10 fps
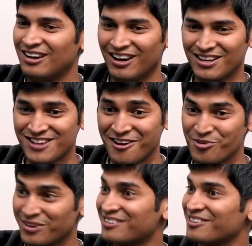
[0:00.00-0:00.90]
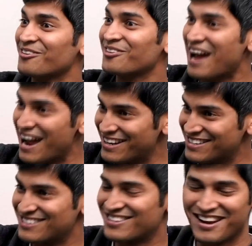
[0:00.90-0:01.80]
Started doing,
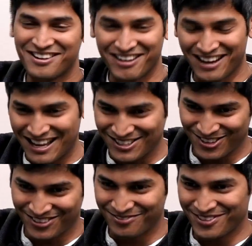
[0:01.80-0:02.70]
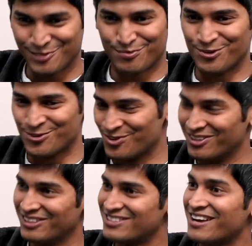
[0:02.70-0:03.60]
ads, started running ads on Facebook,
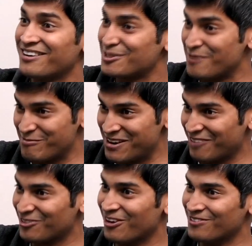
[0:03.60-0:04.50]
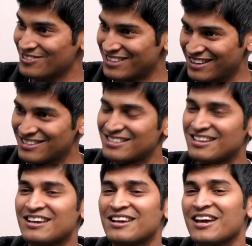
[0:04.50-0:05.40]
Google, started experimenting with all of those things
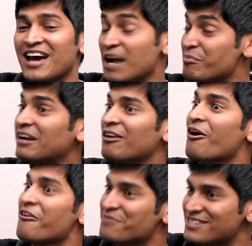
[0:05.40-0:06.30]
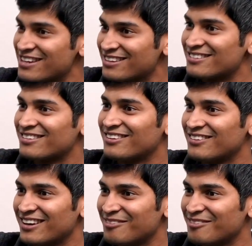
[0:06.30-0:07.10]
and made a lot of mistakes, right?